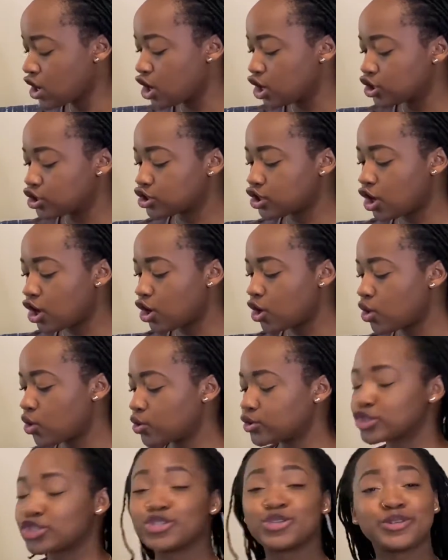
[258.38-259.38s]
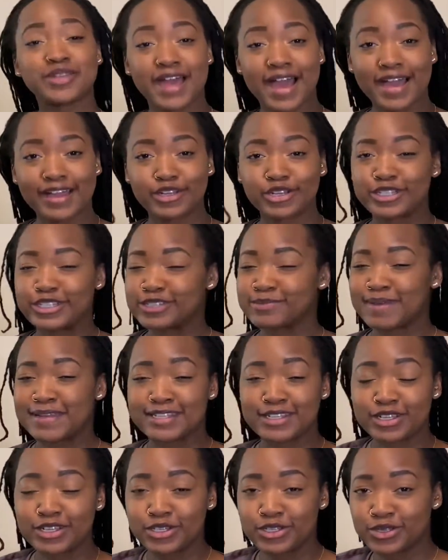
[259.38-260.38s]
So to do that, you're just
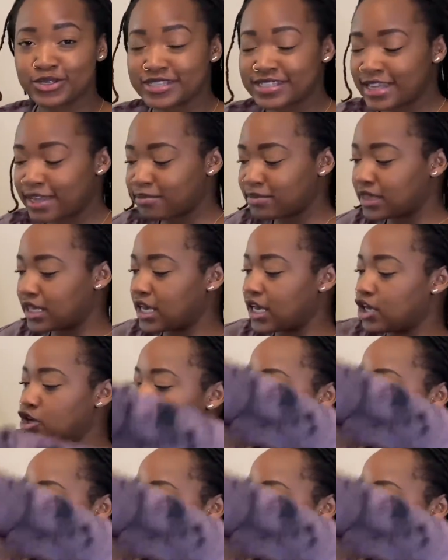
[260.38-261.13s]
basically gonna do the same thing. You're